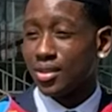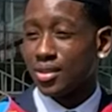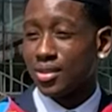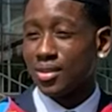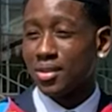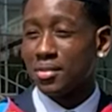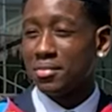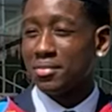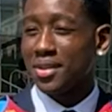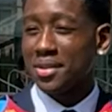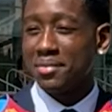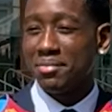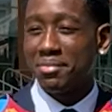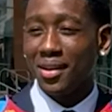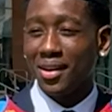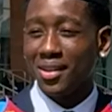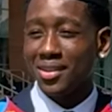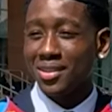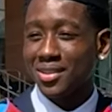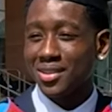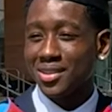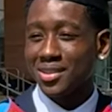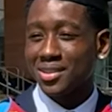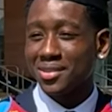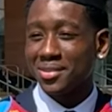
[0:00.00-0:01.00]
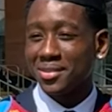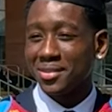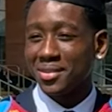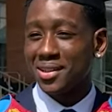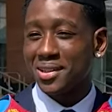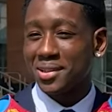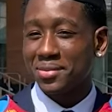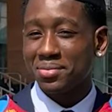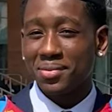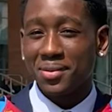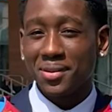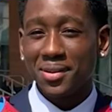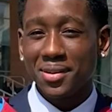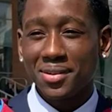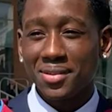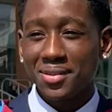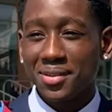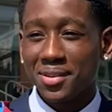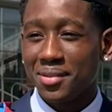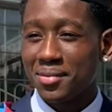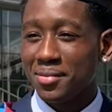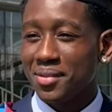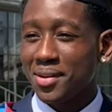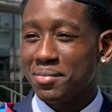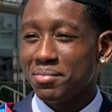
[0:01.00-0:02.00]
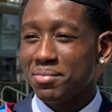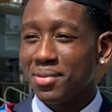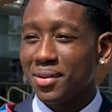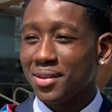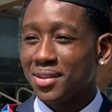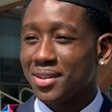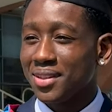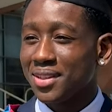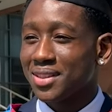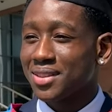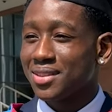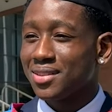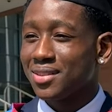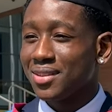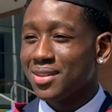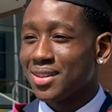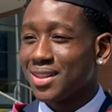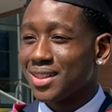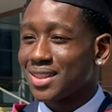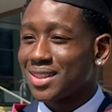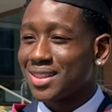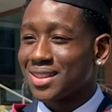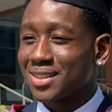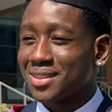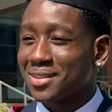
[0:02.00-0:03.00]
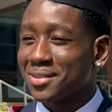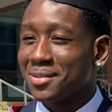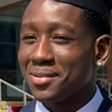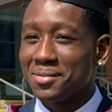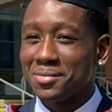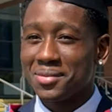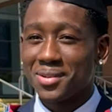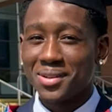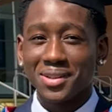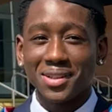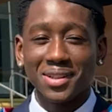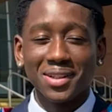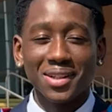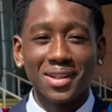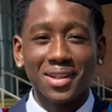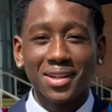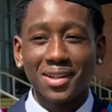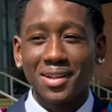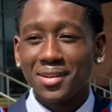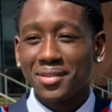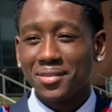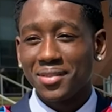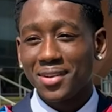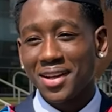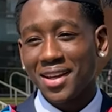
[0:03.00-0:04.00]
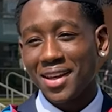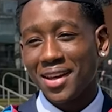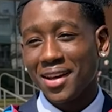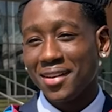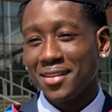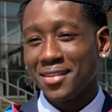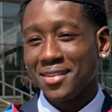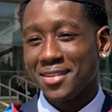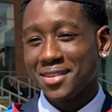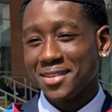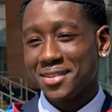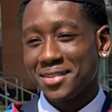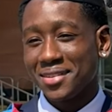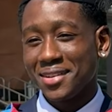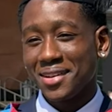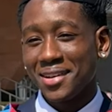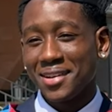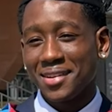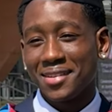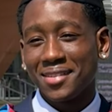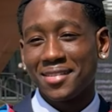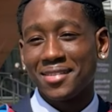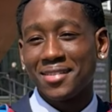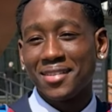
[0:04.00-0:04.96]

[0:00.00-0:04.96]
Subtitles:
Not many black niggas do this, bro. Not many black niggas do this. It's normal. The kettle on as well.